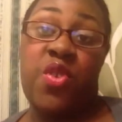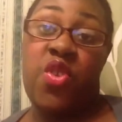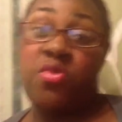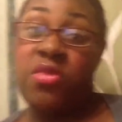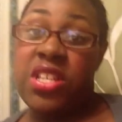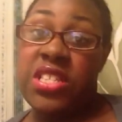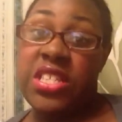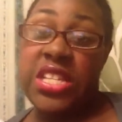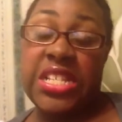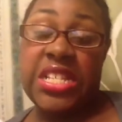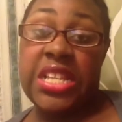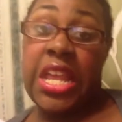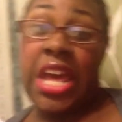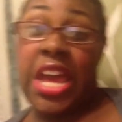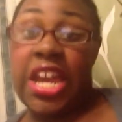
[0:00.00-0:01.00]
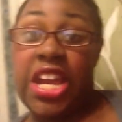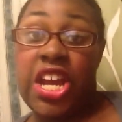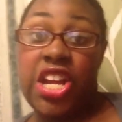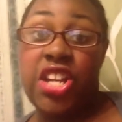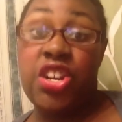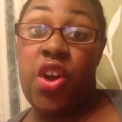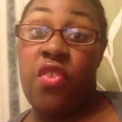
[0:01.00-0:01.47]
moment since like
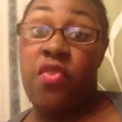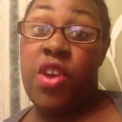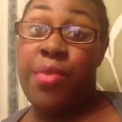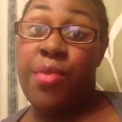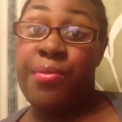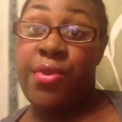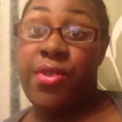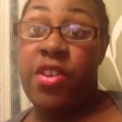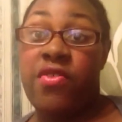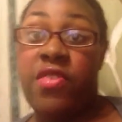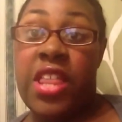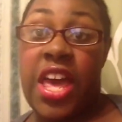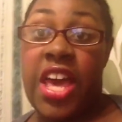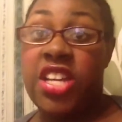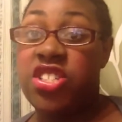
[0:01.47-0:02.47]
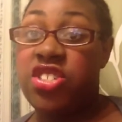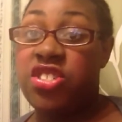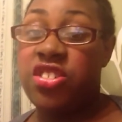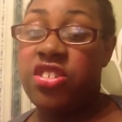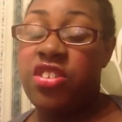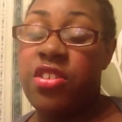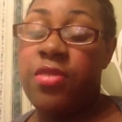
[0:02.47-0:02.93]
November of
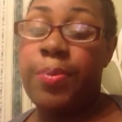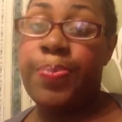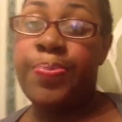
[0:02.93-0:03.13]
last year.